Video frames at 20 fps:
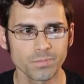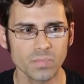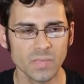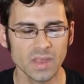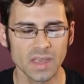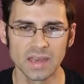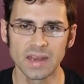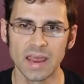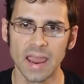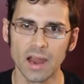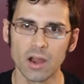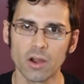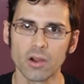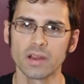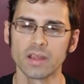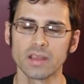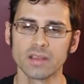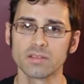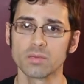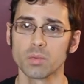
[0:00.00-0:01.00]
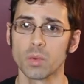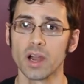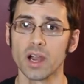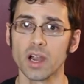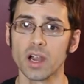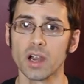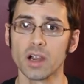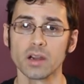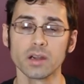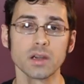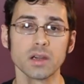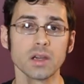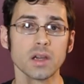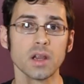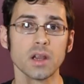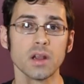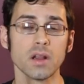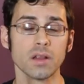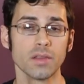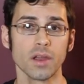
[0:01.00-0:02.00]
in areas where
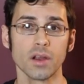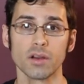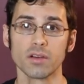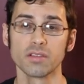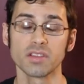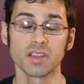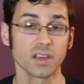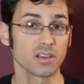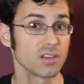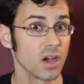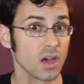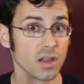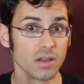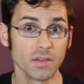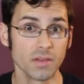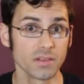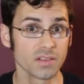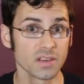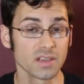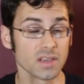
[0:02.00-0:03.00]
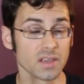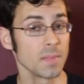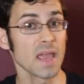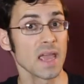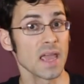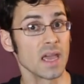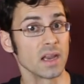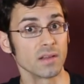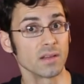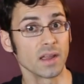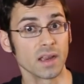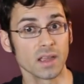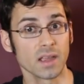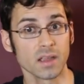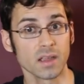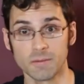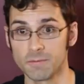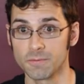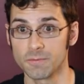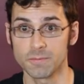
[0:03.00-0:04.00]
there's like there's a demand. Like
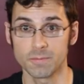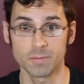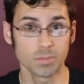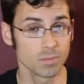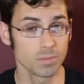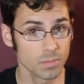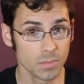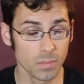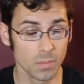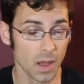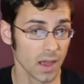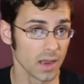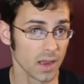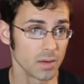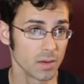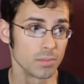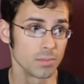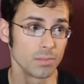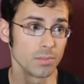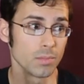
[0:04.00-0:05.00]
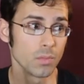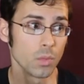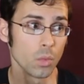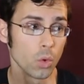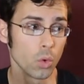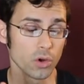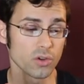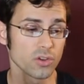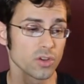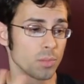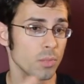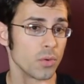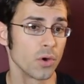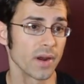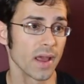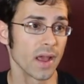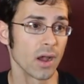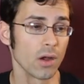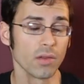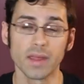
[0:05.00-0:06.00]
if I were to
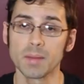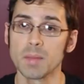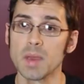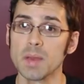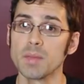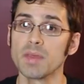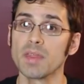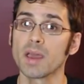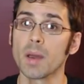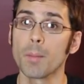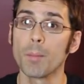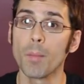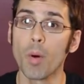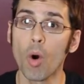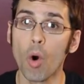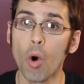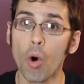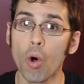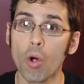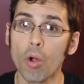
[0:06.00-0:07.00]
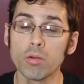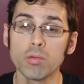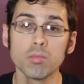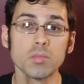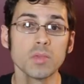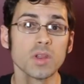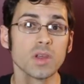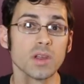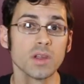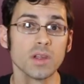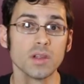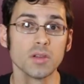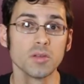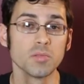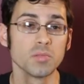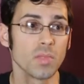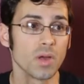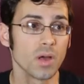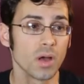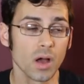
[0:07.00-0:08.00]
put out like maybe like a poll
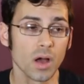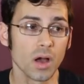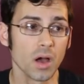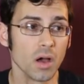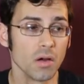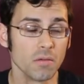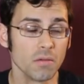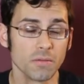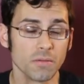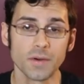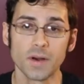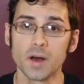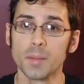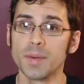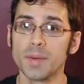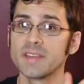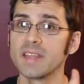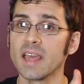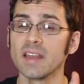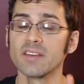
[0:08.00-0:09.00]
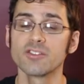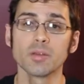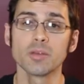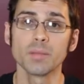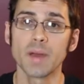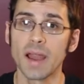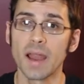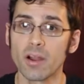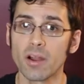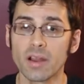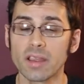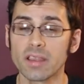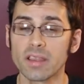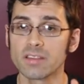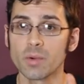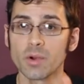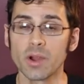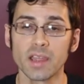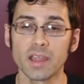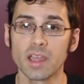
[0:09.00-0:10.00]
of potential areas
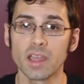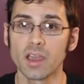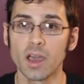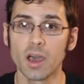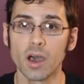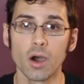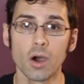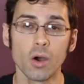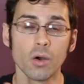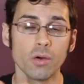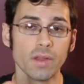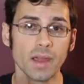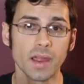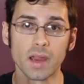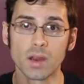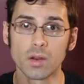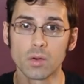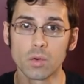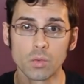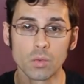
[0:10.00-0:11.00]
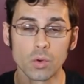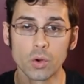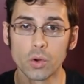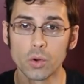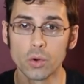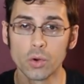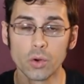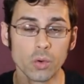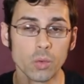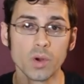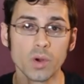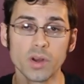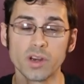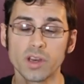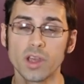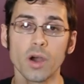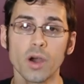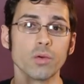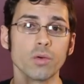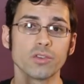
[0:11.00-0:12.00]
where I can go, like who would
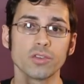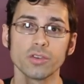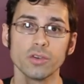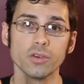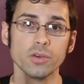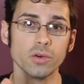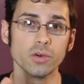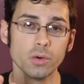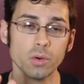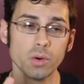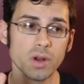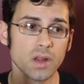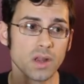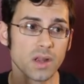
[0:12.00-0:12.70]
go to